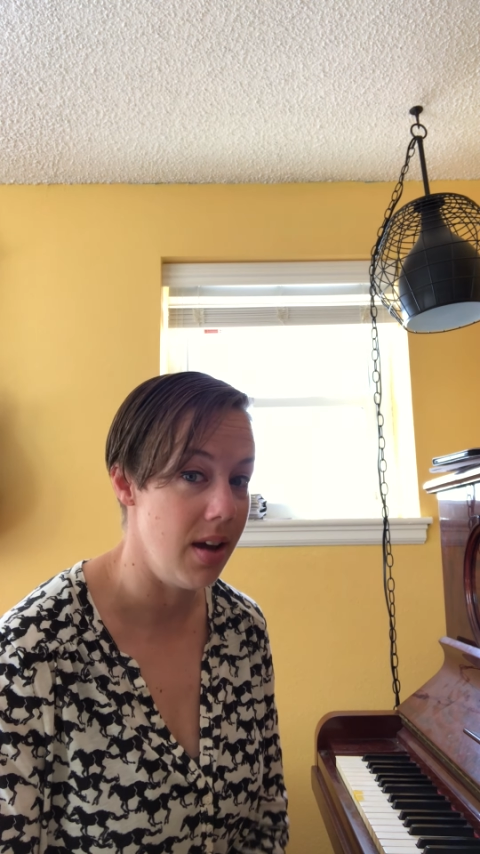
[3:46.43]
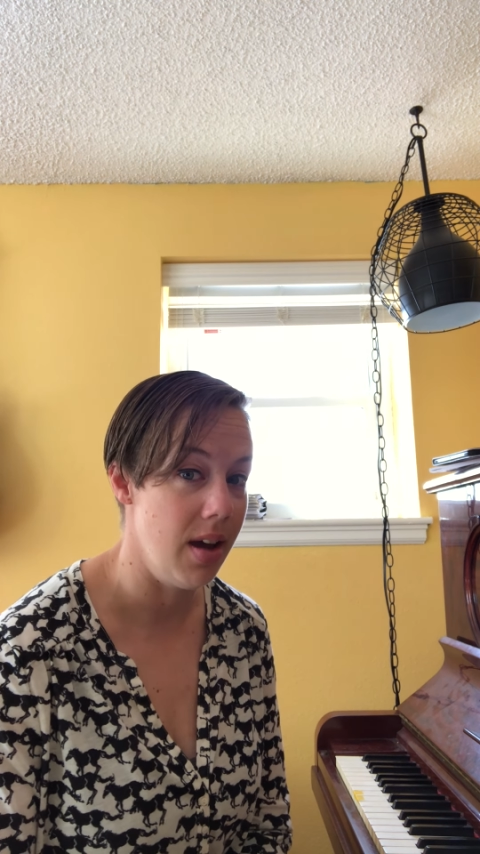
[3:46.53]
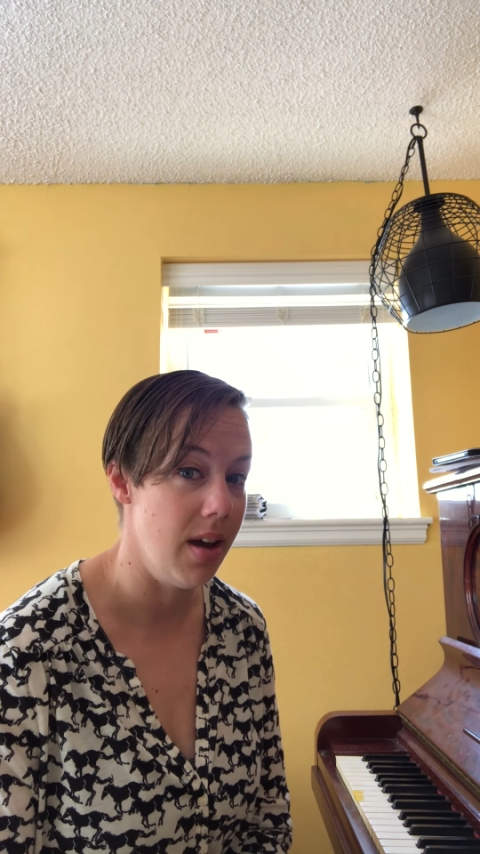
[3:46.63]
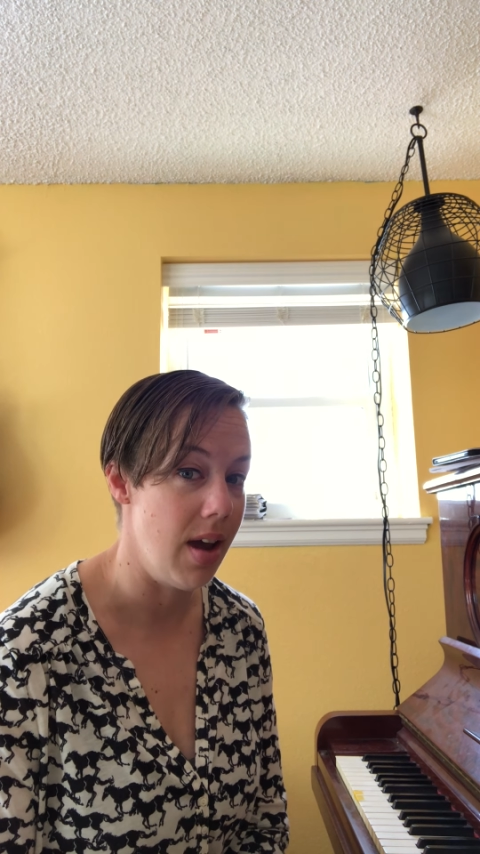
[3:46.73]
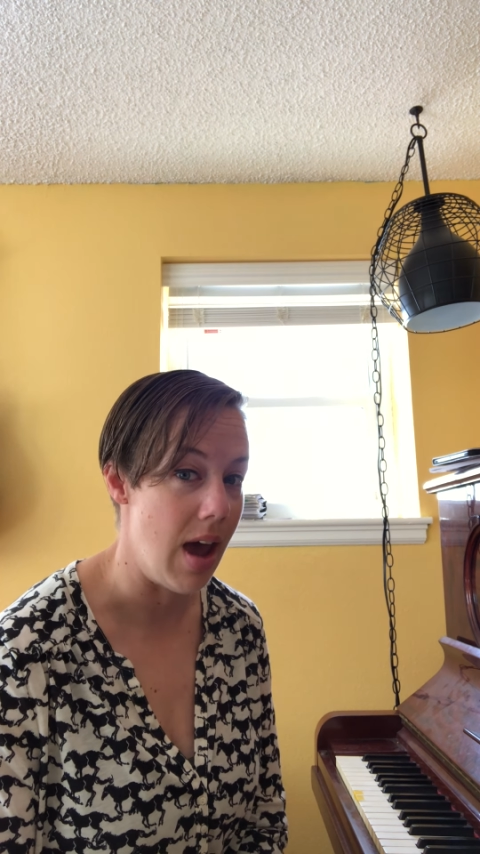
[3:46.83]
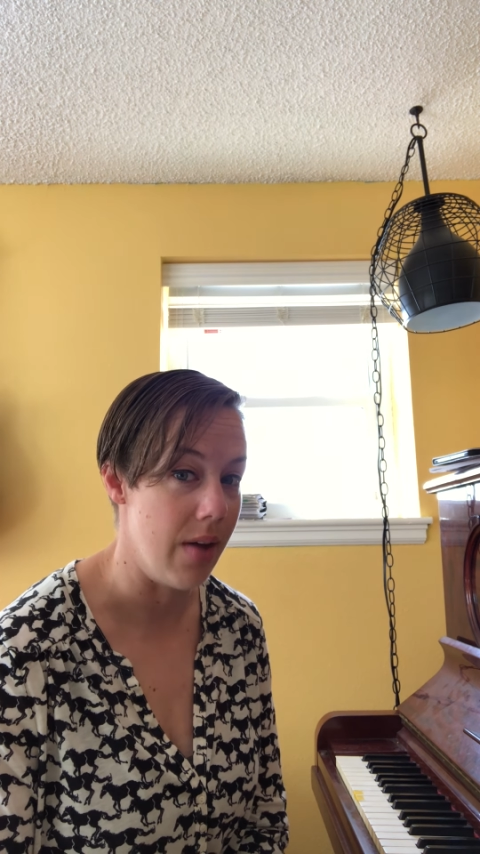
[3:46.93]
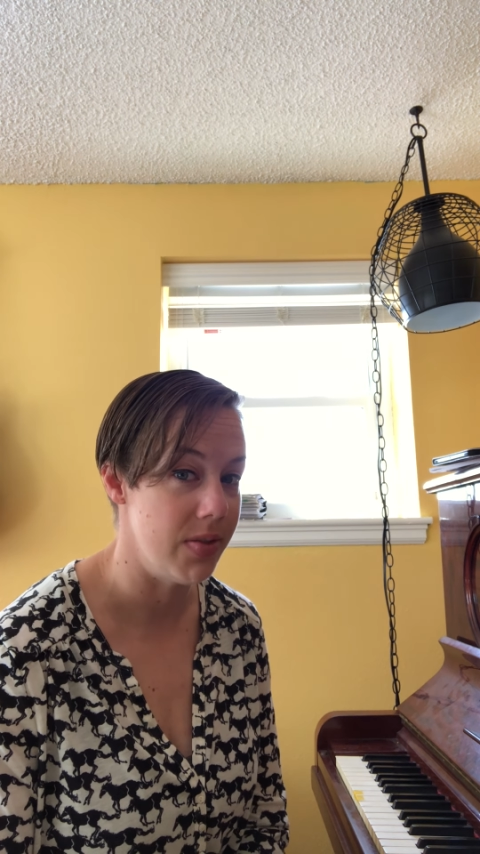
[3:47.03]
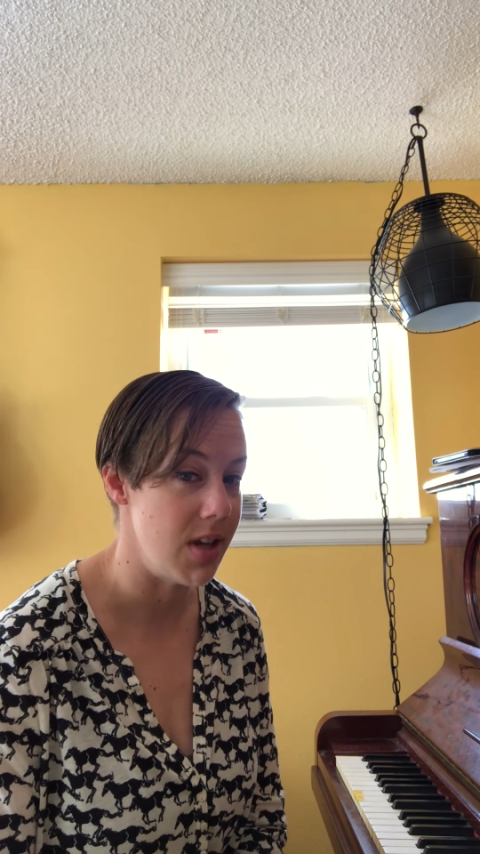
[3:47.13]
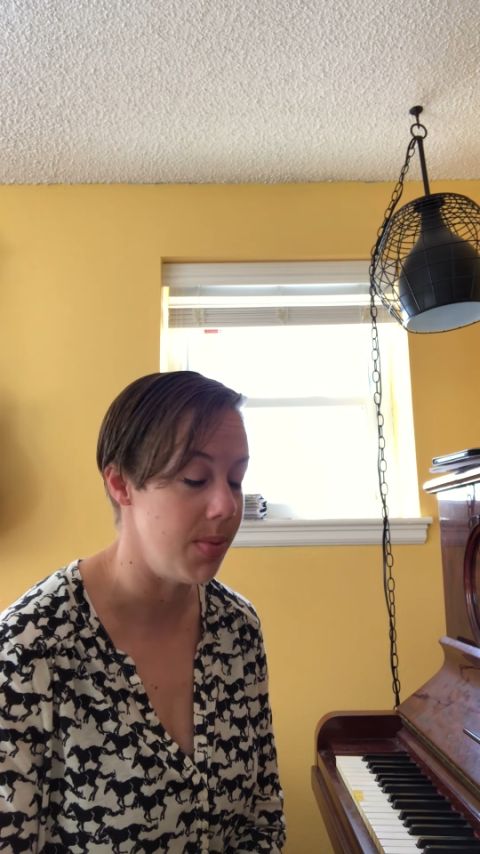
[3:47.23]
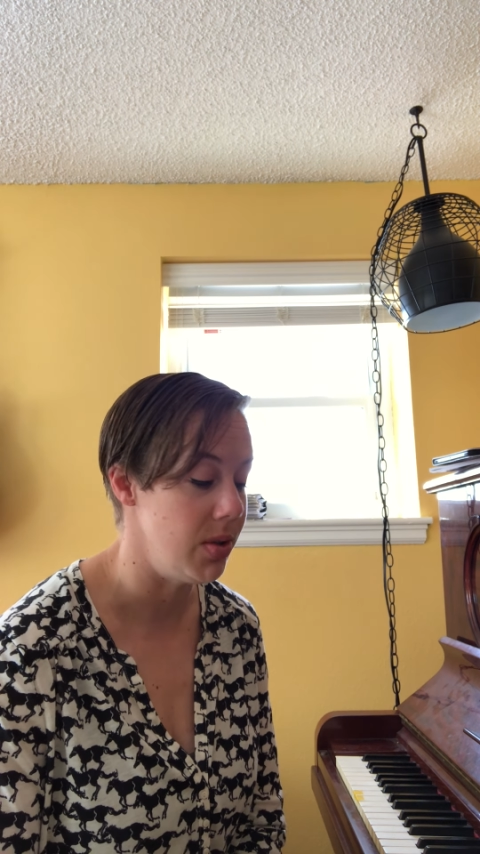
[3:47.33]
a half
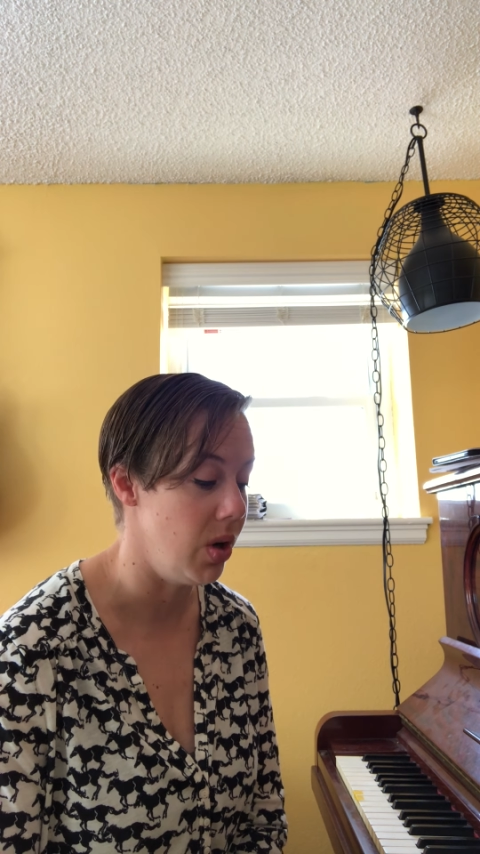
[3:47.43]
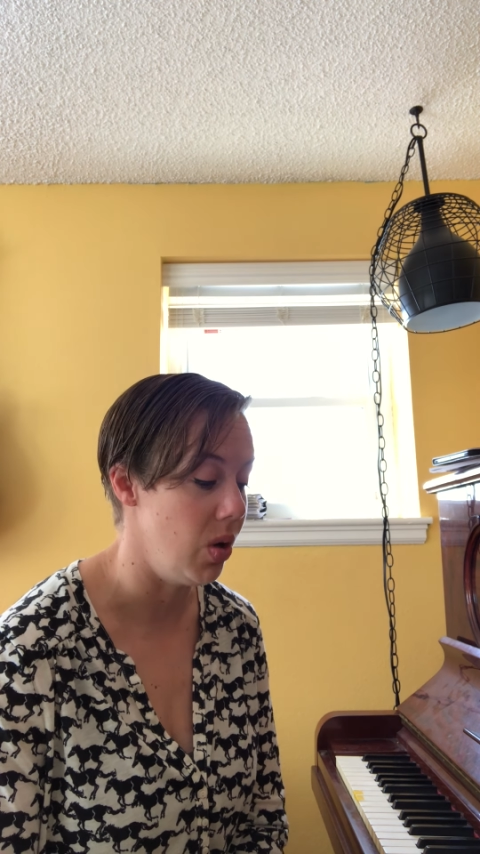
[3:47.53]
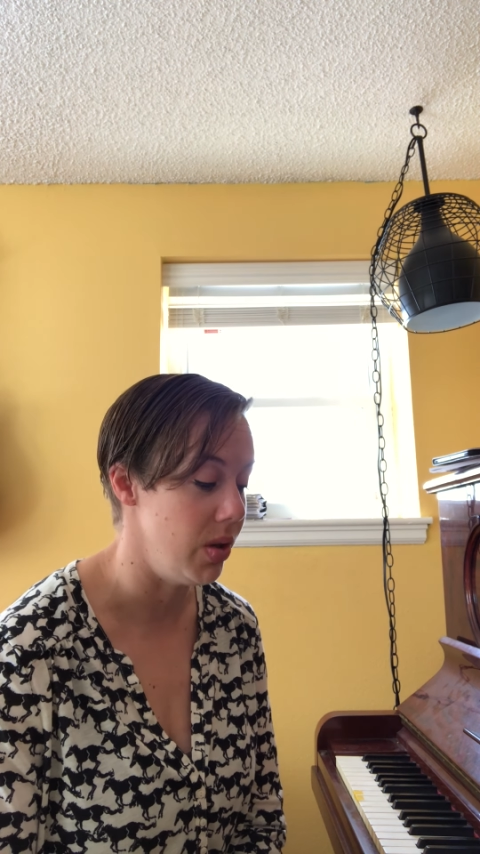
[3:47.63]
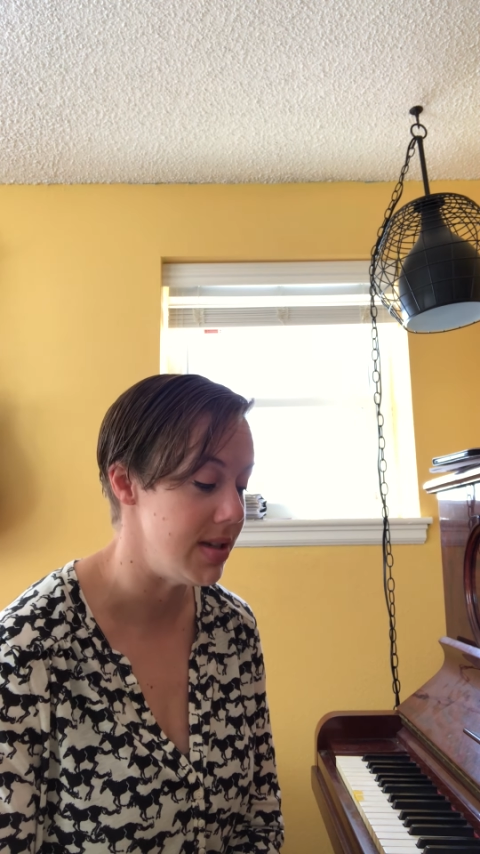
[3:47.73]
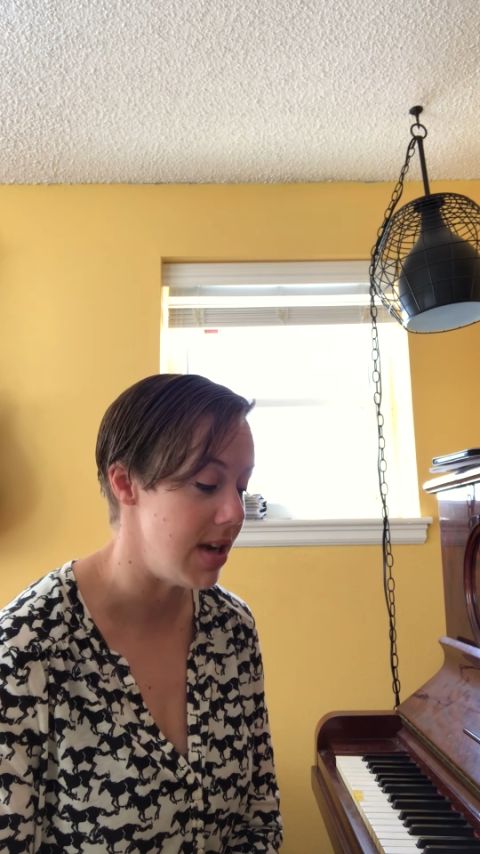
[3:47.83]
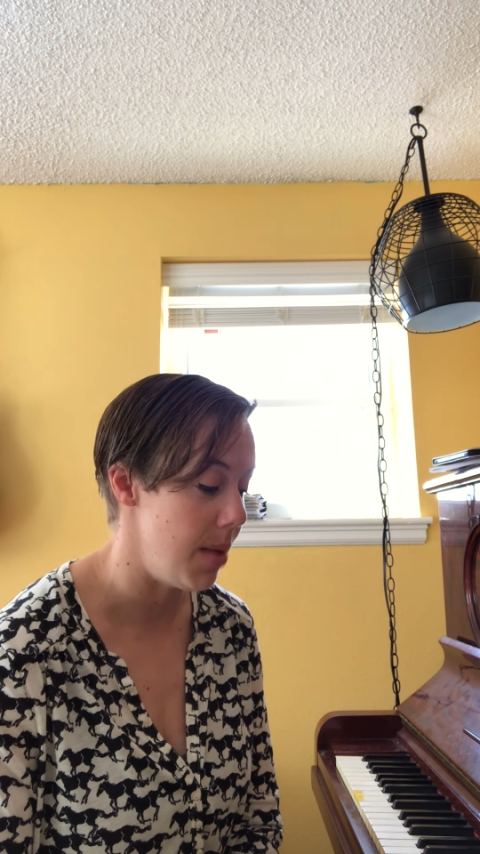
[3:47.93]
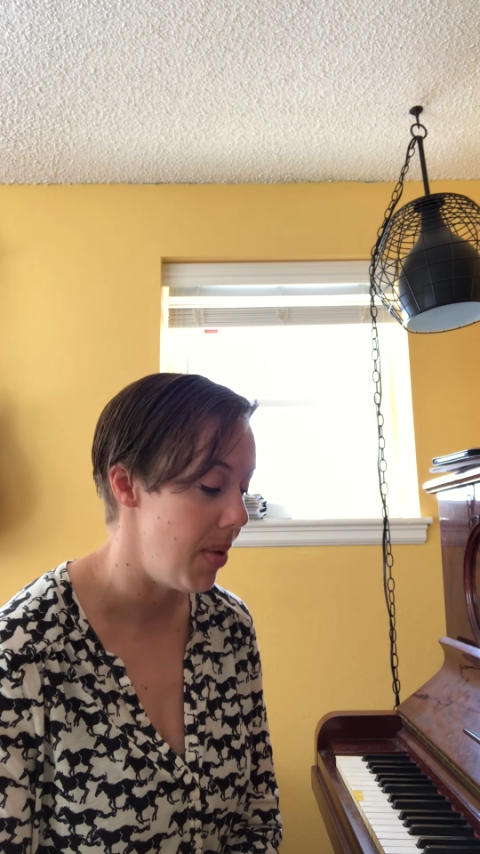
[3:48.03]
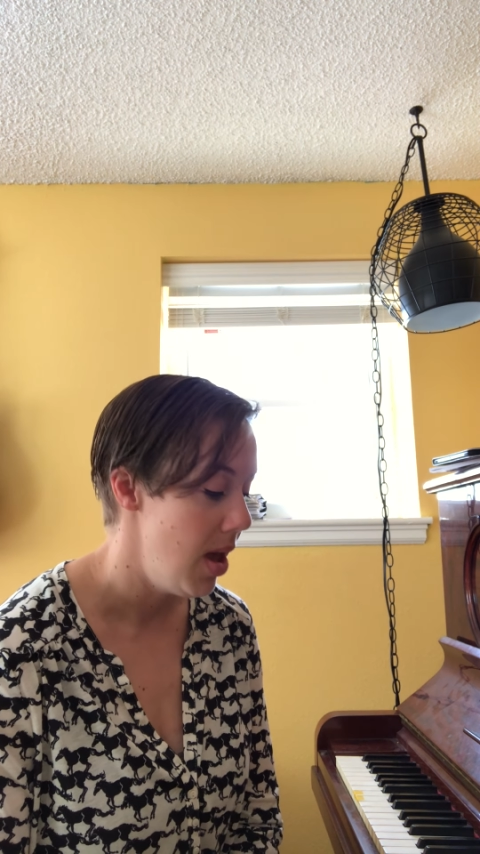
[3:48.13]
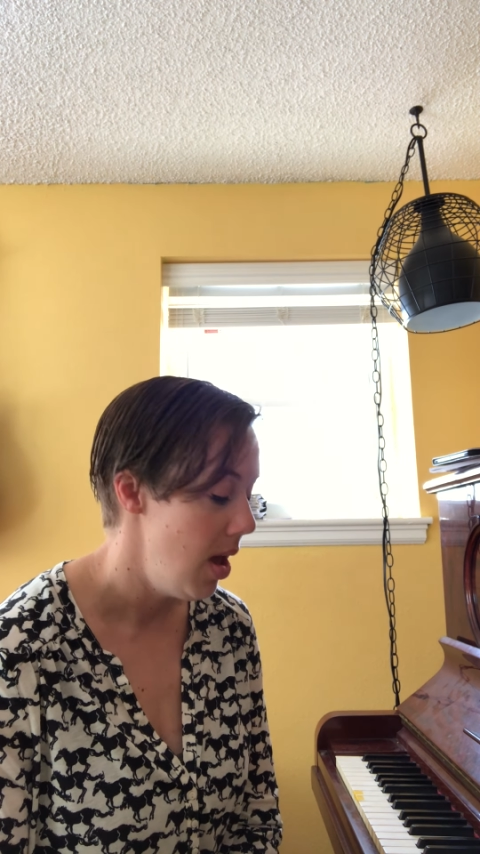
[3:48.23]
step to a whole step